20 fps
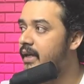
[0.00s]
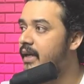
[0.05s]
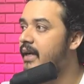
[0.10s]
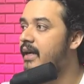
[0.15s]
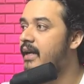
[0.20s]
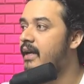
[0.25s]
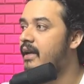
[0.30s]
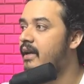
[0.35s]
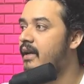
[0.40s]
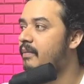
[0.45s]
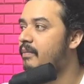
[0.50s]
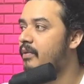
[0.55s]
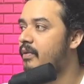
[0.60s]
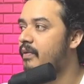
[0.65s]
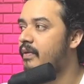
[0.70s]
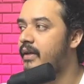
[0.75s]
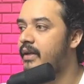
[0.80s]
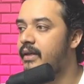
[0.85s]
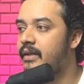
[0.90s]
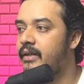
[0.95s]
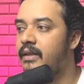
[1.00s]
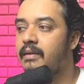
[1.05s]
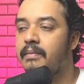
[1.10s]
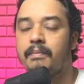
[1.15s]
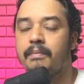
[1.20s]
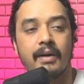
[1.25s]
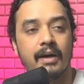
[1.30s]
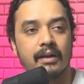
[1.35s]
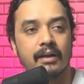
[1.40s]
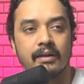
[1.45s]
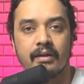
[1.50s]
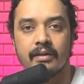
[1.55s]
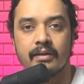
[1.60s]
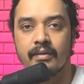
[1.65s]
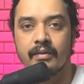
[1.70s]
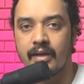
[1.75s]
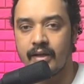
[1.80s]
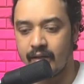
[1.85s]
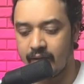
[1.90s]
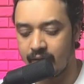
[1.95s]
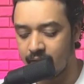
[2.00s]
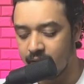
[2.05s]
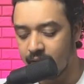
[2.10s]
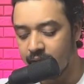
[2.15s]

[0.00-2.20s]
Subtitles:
And I have provided the path, right?